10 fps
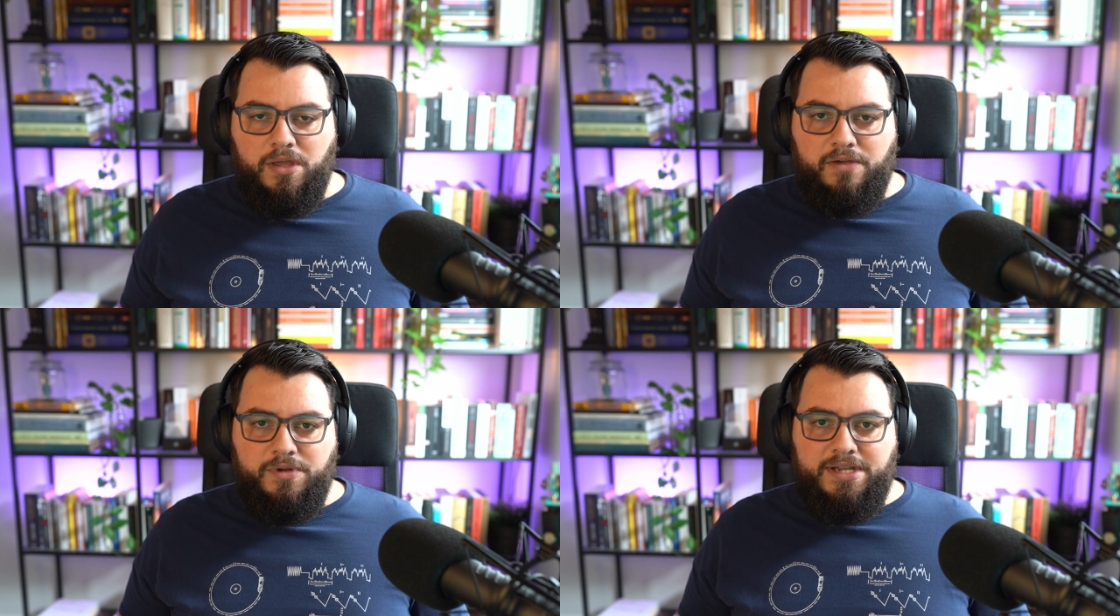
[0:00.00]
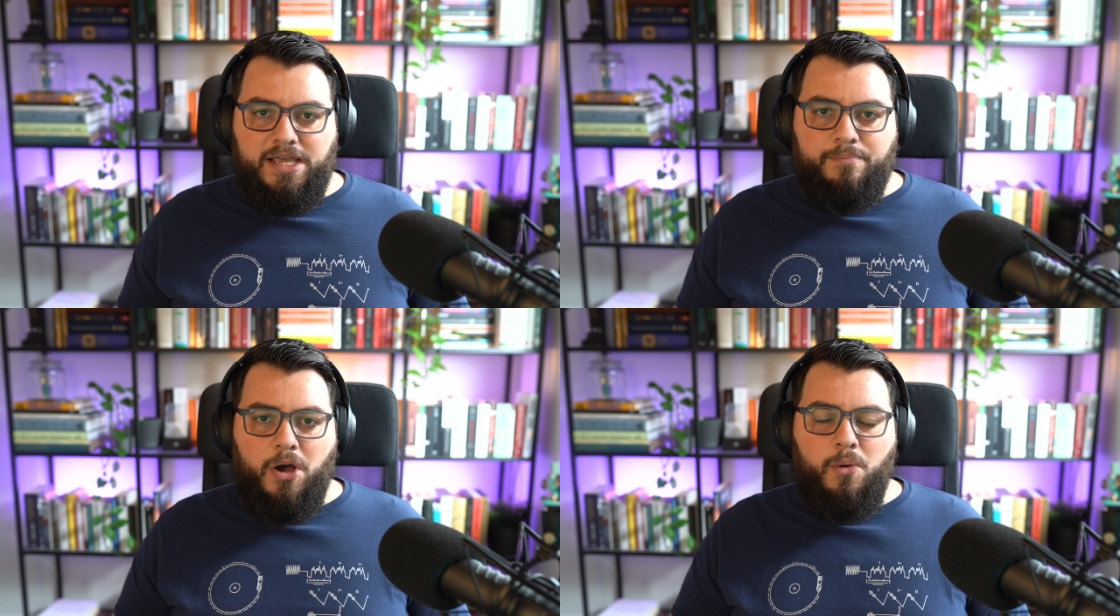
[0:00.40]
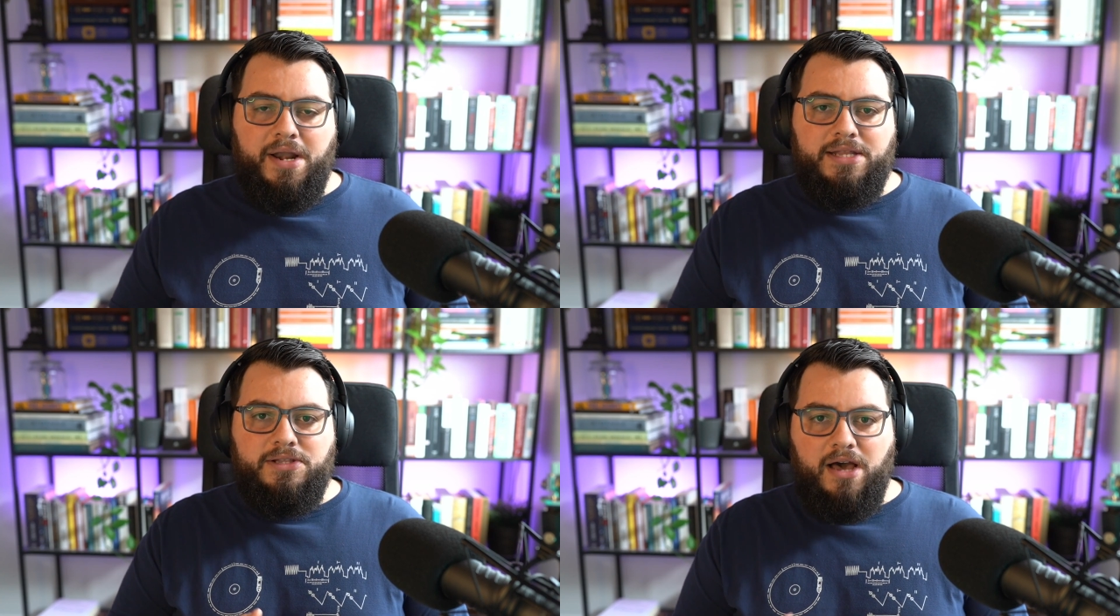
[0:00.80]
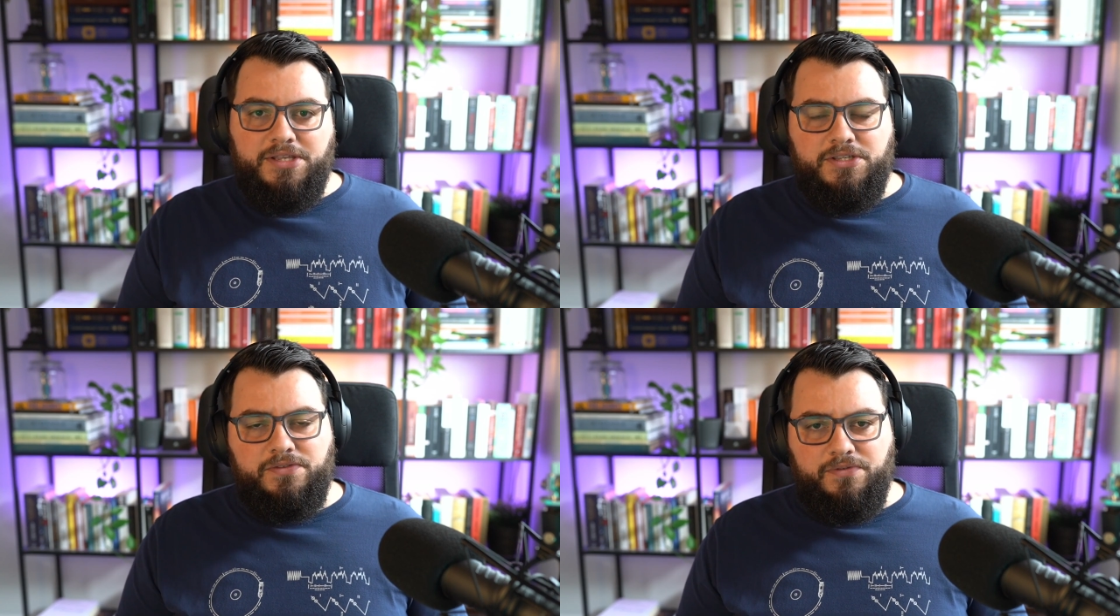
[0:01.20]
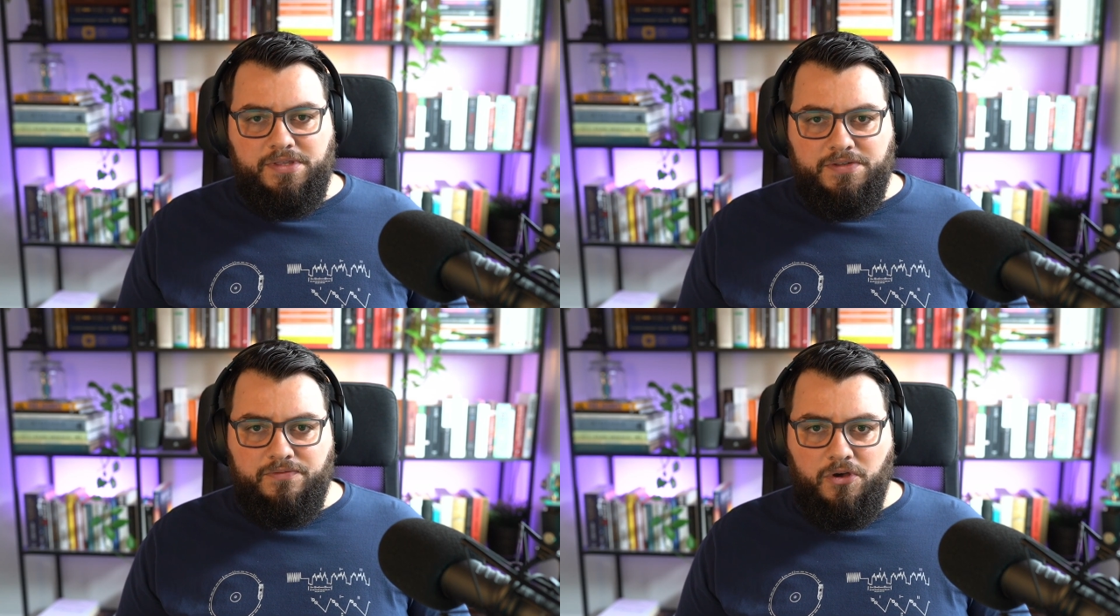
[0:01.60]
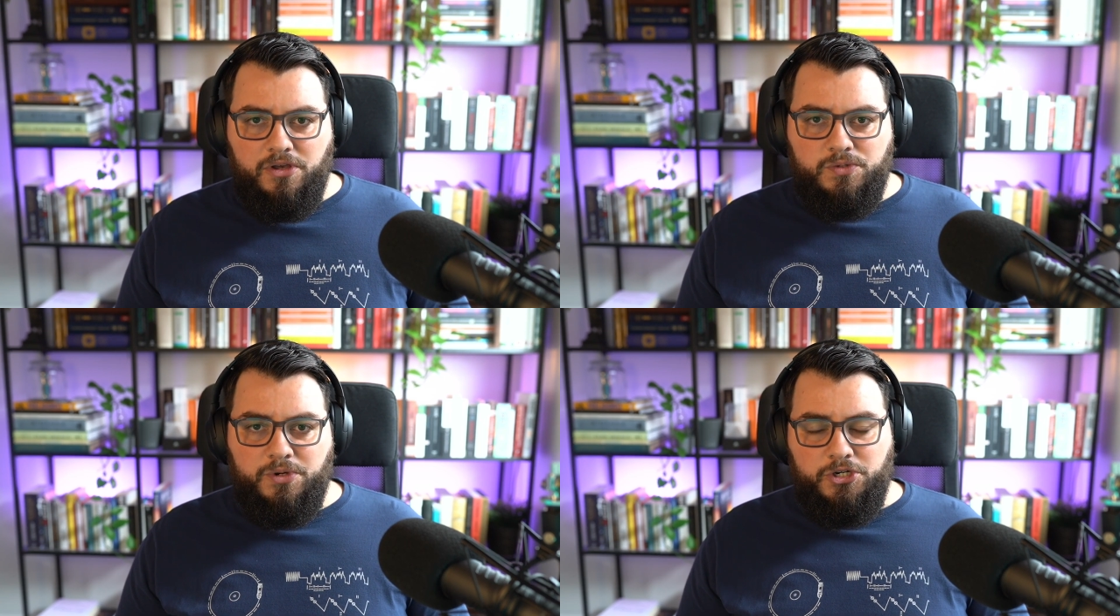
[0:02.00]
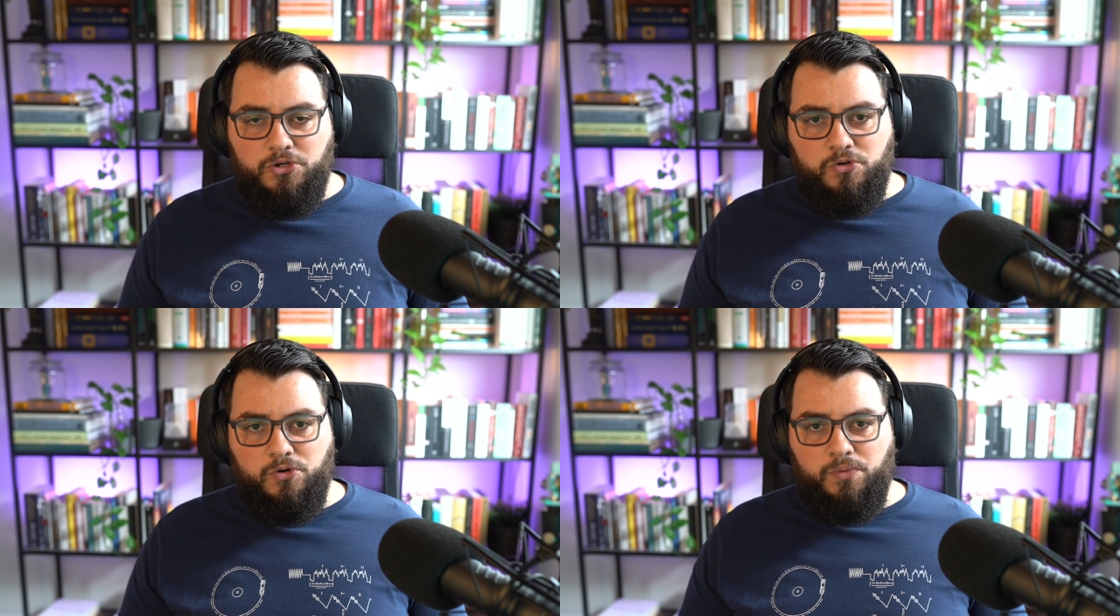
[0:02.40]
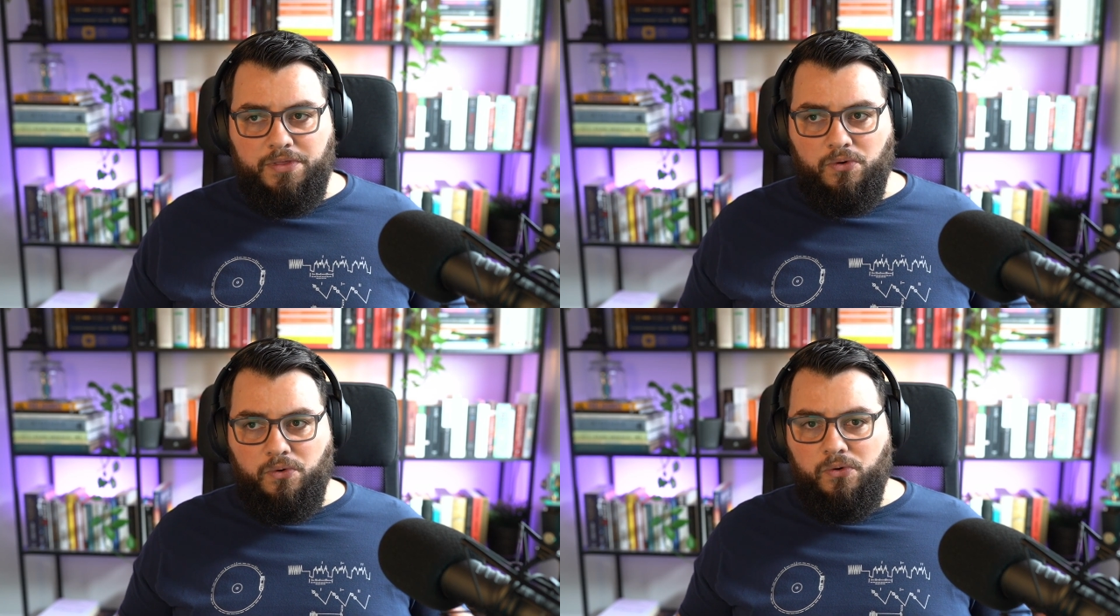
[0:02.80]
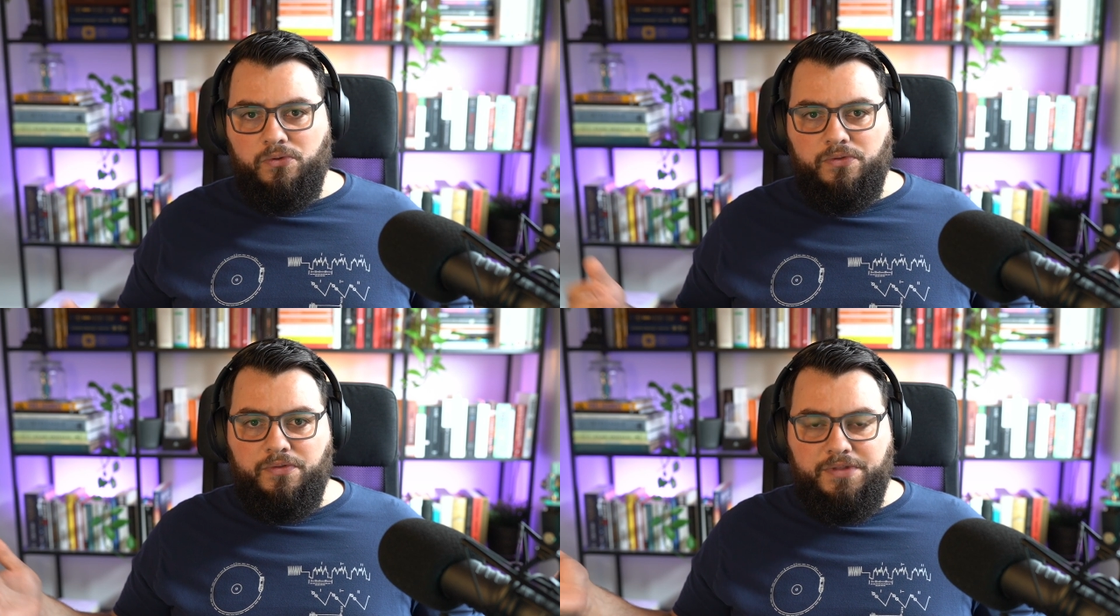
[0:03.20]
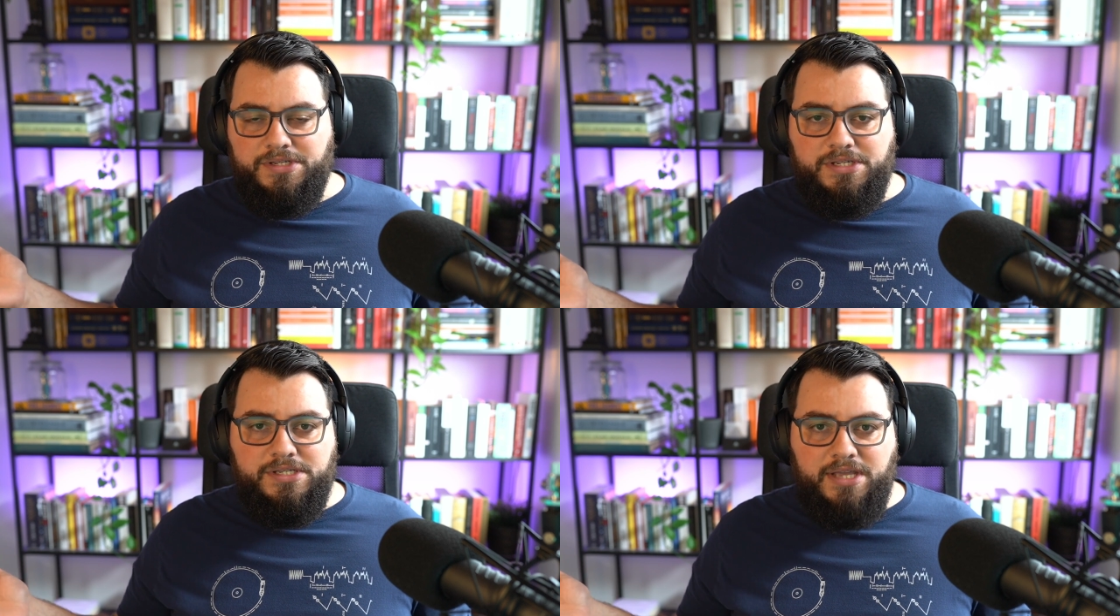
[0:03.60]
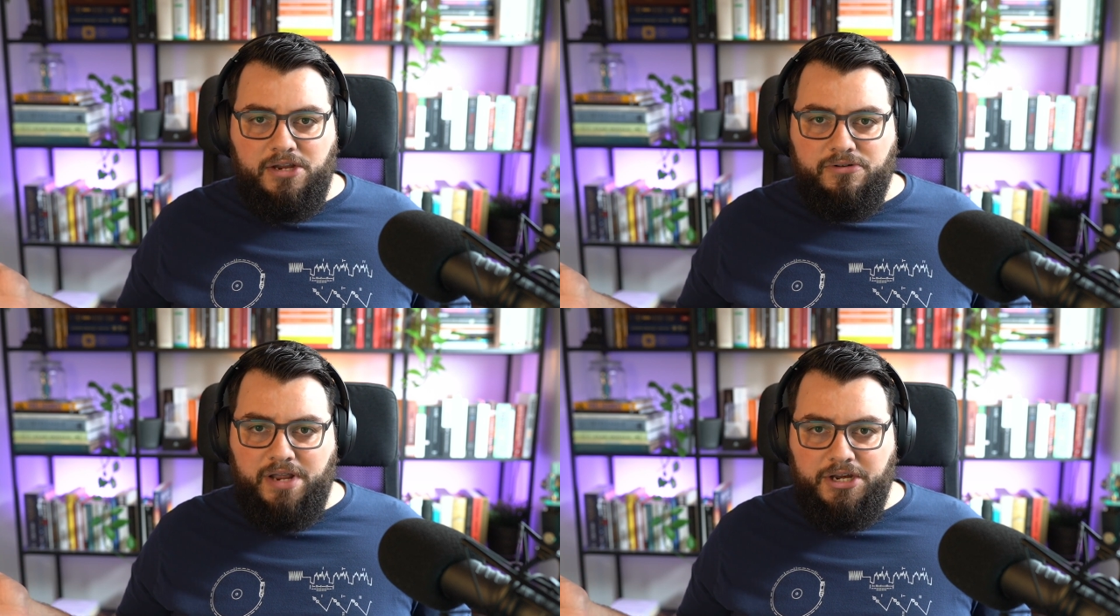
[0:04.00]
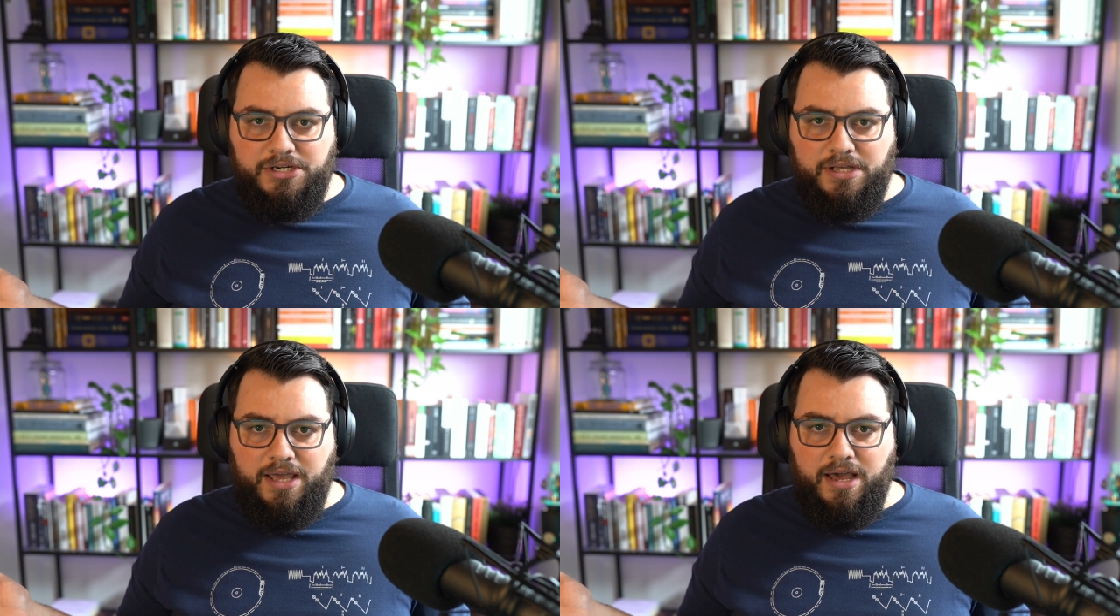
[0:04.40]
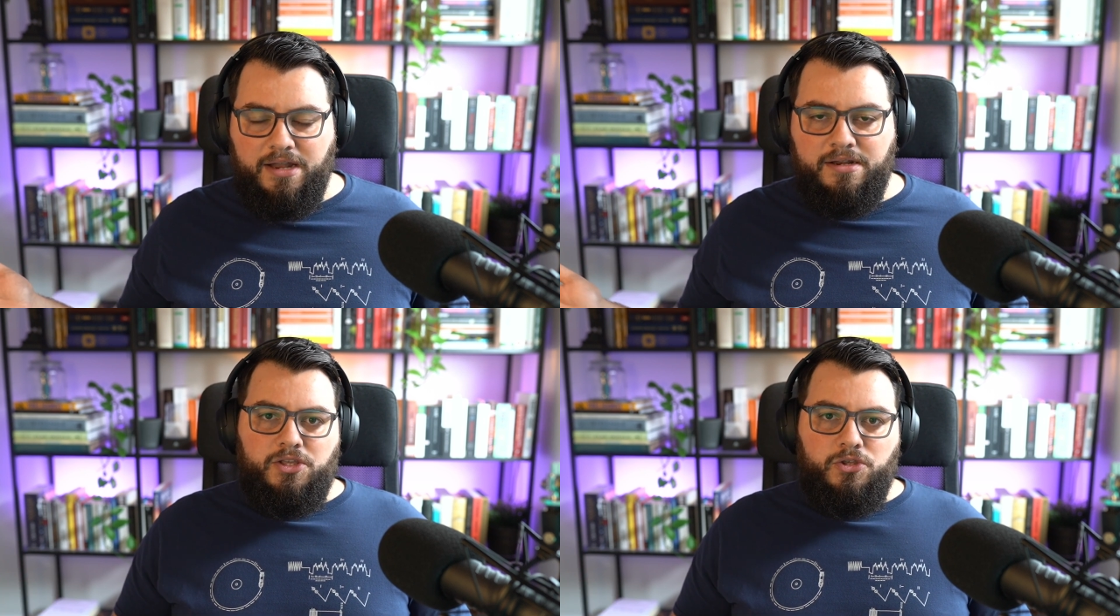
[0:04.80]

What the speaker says: If we take a poetic license for this verse, which you could with all the 6-day creation account,